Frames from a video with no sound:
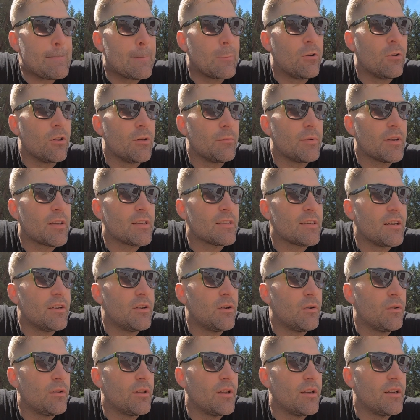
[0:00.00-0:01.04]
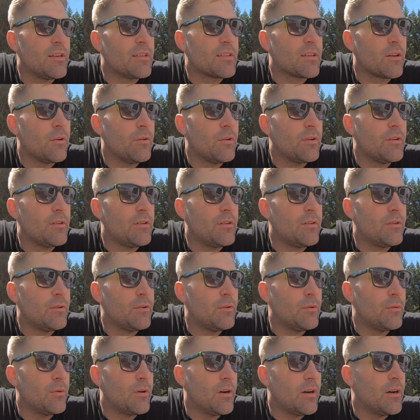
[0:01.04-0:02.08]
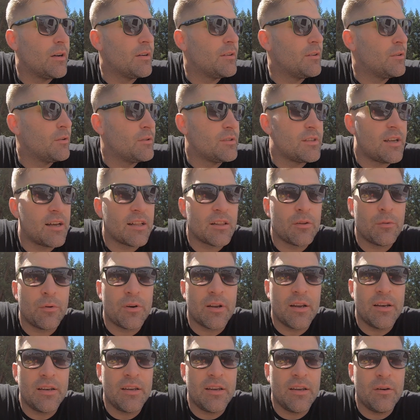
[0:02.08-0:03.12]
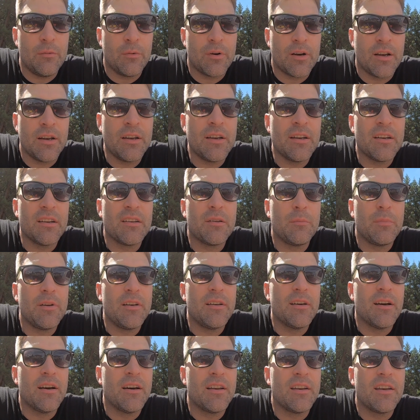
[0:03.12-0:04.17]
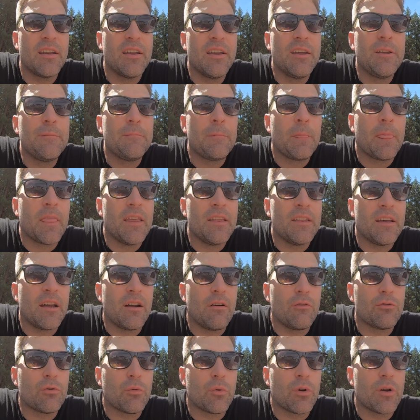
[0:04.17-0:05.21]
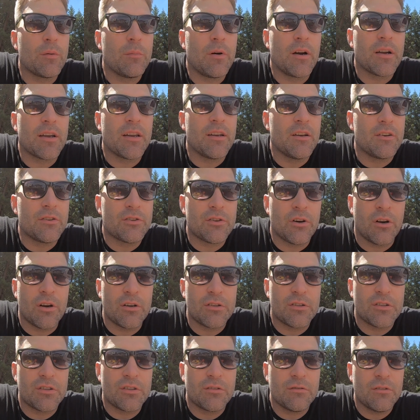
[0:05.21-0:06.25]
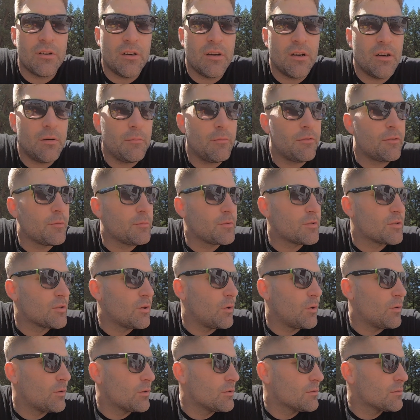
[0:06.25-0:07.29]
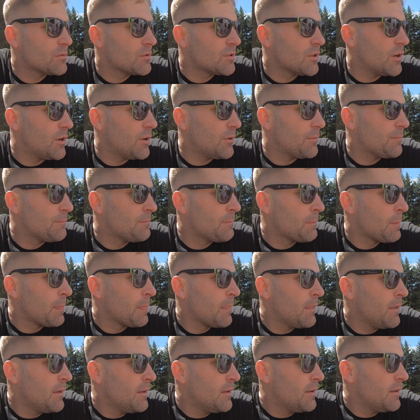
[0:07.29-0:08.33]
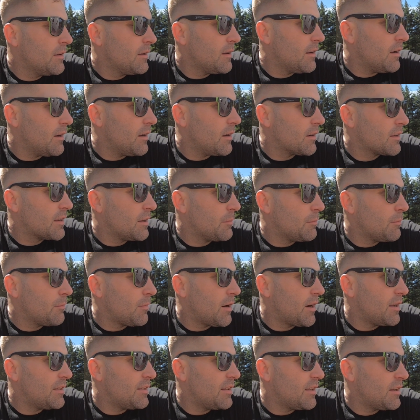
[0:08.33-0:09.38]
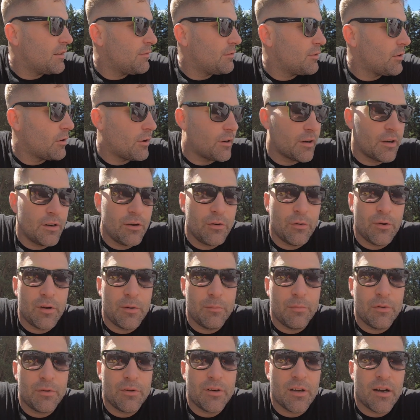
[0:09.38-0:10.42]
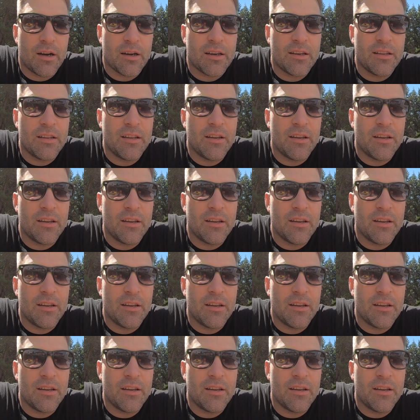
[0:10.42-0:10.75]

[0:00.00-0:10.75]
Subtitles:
only because I know that it's going to do exactly what I need when I need it to be done, and I don't have to worry about getting a charge from the solar. So keep in mind that if you are going to do any boondocking,